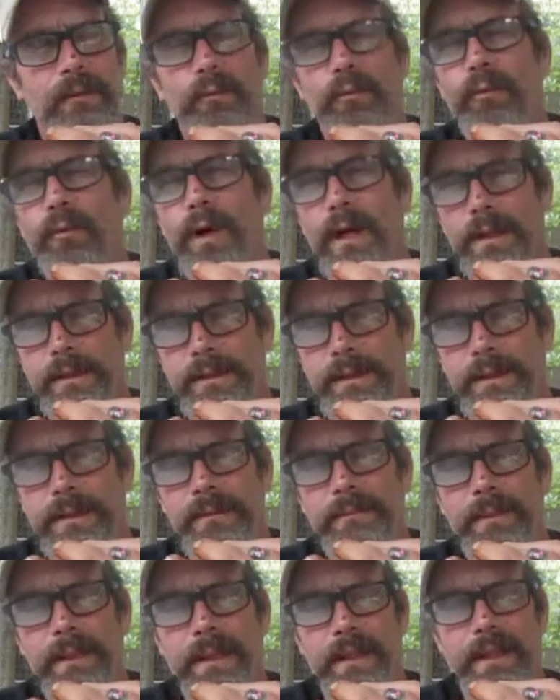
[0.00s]
washing the
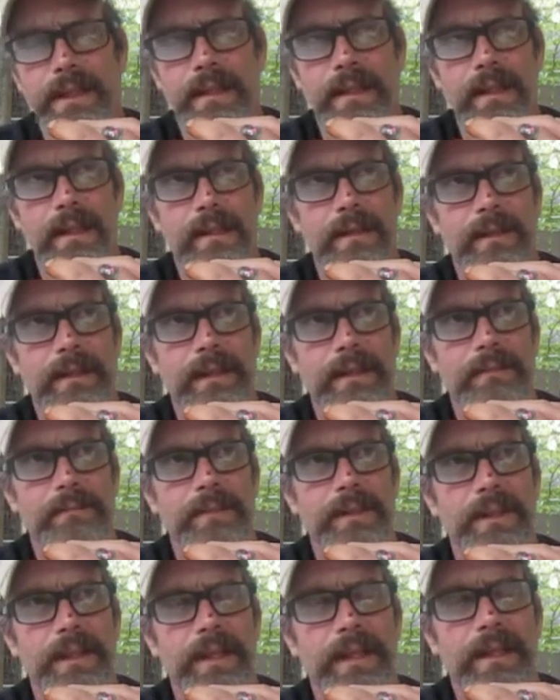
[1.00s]
money, laundering the
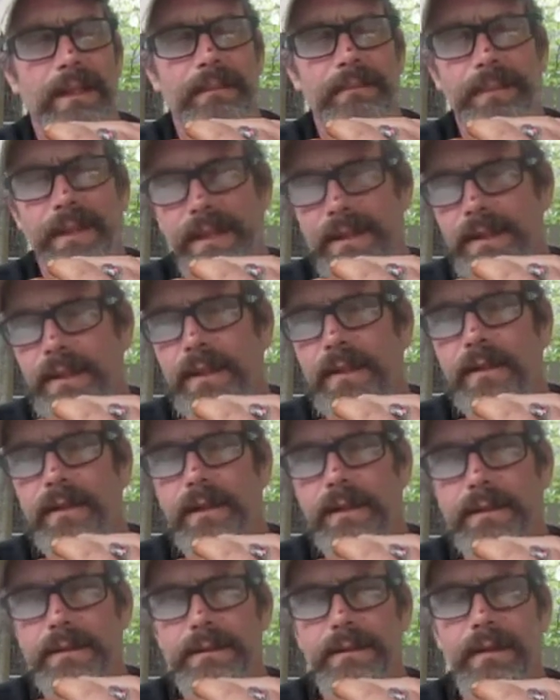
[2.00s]
money in Mena,
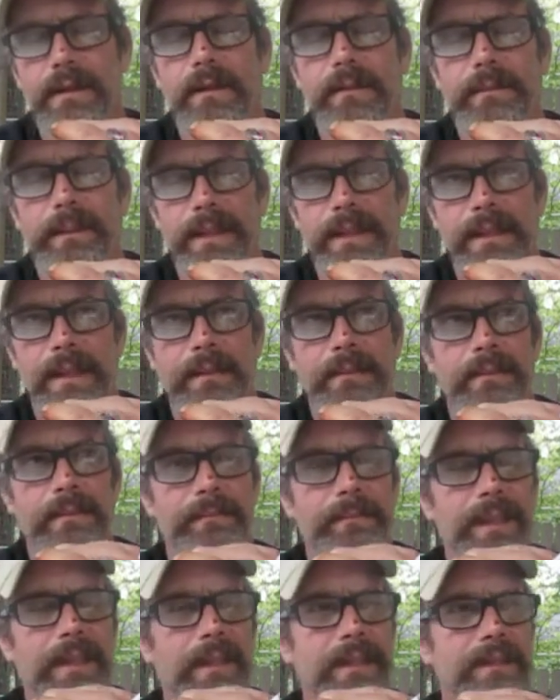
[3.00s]
Arkansas, by the name of
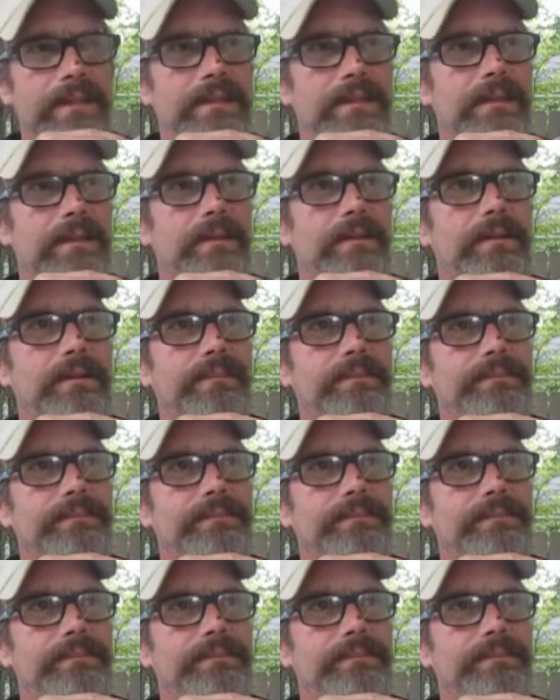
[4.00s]
Barry Sill.